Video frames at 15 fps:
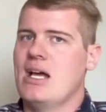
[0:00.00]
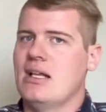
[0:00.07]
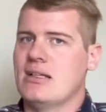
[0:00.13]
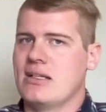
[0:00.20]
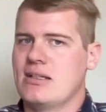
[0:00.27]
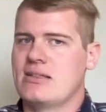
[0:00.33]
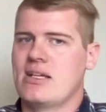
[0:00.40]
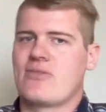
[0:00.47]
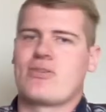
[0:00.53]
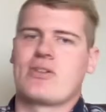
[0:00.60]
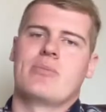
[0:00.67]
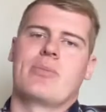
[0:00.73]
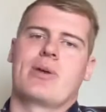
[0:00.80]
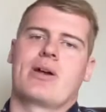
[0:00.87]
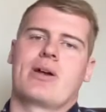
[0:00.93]
A little
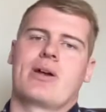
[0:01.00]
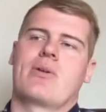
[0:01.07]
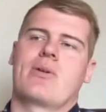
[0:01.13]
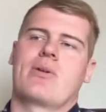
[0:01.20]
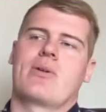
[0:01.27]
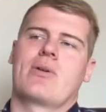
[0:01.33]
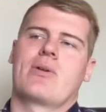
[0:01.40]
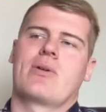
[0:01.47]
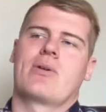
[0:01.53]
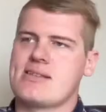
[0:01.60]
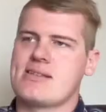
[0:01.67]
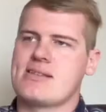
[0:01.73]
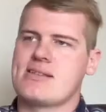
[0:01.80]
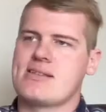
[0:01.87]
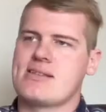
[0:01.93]
different, bear with me. This
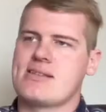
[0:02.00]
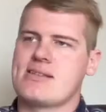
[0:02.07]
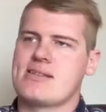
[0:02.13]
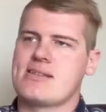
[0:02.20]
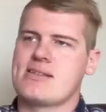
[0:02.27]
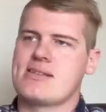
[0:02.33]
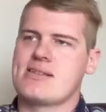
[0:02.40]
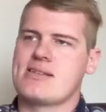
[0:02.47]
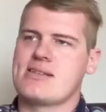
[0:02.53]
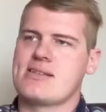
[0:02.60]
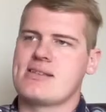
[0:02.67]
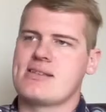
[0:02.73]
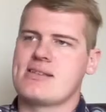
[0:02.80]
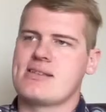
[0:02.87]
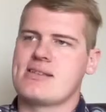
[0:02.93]
is kind of my first,
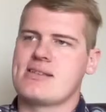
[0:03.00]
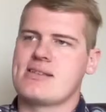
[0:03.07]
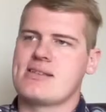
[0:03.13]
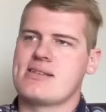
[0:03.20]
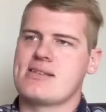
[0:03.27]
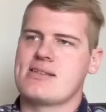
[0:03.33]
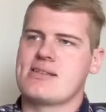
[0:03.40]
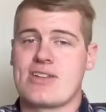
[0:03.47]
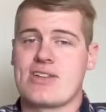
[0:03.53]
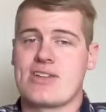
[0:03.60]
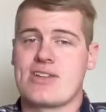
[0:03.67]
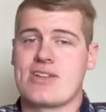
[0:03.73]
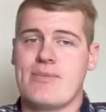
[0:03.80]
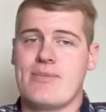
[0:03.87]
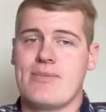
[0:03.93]
I mean, it is my first
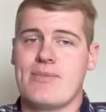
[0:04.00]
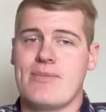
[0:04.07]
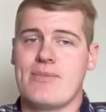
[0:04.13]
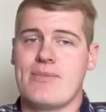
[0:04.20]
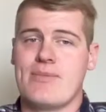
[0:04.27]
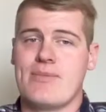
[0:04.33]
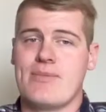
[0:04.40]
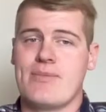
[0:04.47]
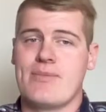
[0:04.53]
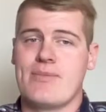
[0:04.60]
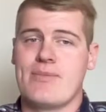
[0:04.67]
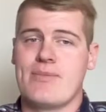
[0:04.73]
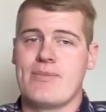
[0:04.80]
time doing a live stream.